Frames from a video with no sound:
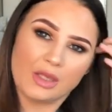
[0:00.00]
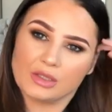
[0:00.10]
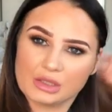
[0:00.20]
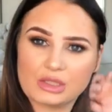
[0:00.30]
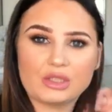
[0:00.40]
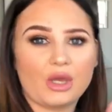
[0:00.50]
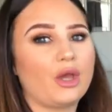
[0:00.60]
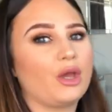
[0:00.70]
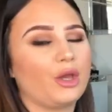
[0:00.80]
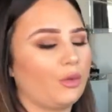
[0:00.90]

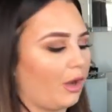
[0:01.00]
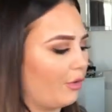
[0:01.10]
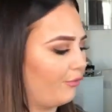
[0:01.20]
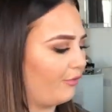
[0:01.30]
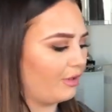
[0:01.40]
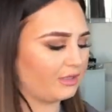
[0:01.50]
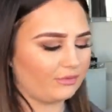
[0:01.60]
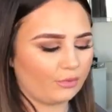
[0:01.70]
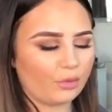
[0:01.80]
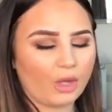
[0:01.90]
So I'll first
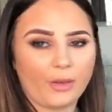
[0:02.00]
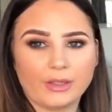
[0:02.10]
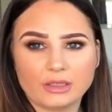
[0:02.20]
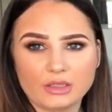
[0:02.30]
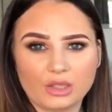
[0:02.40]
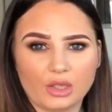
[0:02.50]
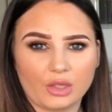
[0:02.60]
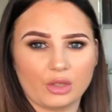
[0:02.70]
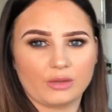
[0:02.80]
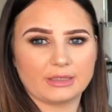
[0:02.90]
of all go
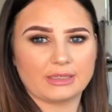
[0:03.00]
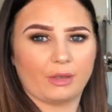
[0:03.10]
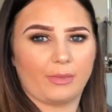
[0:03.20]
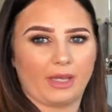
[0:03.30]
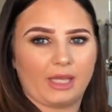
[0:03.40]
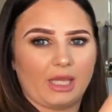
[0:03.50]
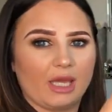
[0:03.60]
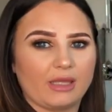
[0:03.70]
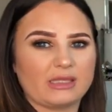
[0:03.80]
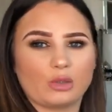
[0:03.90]
into this little bag
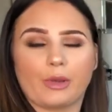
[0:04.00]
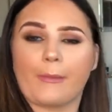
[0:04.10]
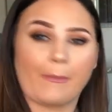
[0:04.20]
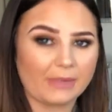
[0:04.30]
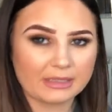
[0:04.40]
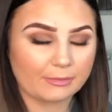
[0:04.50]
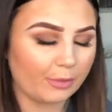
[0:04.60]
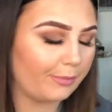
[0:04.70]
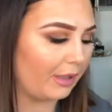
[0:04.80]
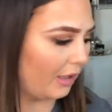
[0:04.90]
here, so like my bits and
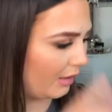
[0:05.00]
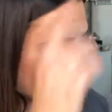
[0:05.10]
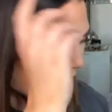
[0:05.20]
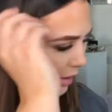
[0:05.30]
bob bag.